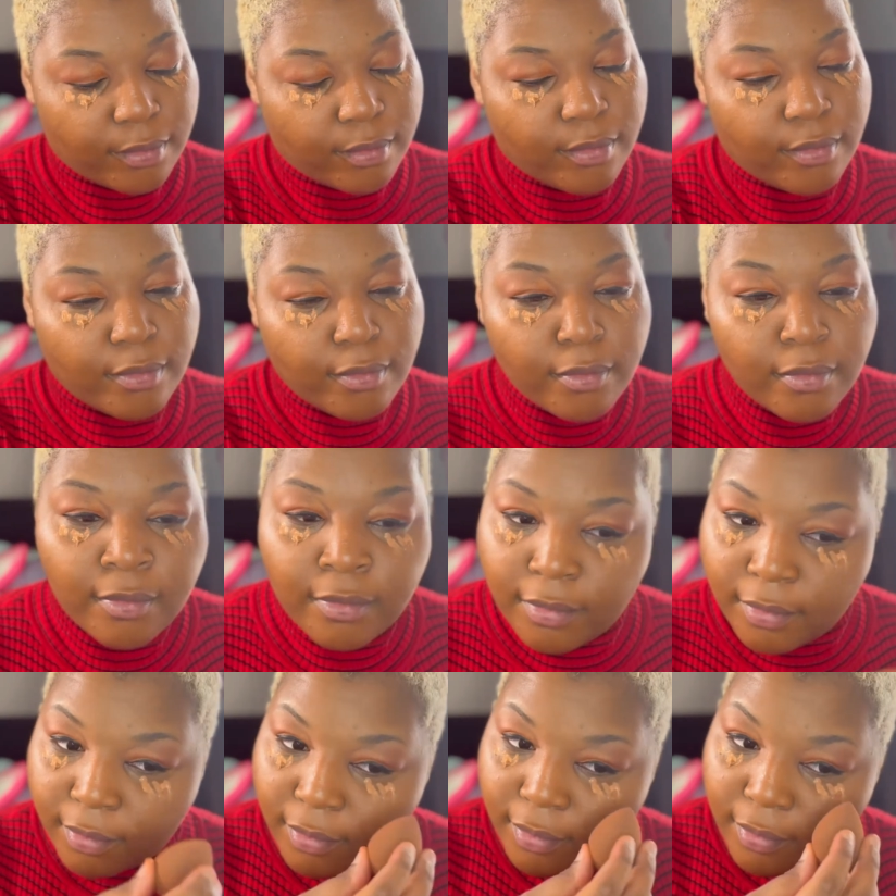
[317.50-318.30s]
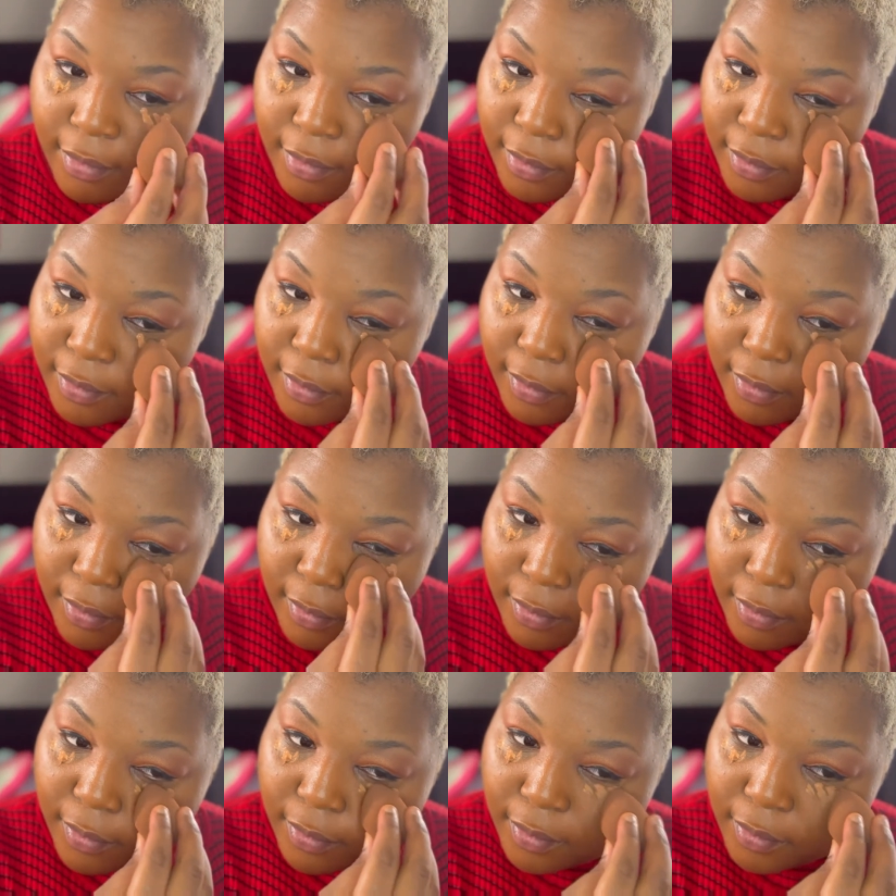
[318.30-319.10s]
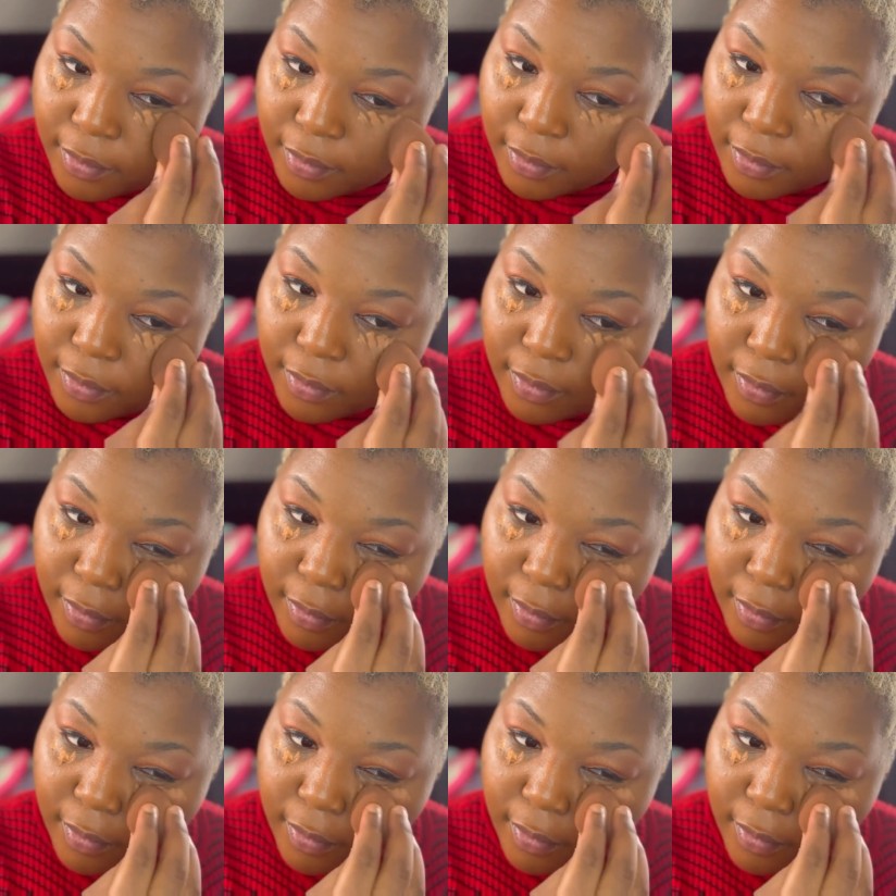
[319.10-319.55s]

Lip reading: (no one is talking)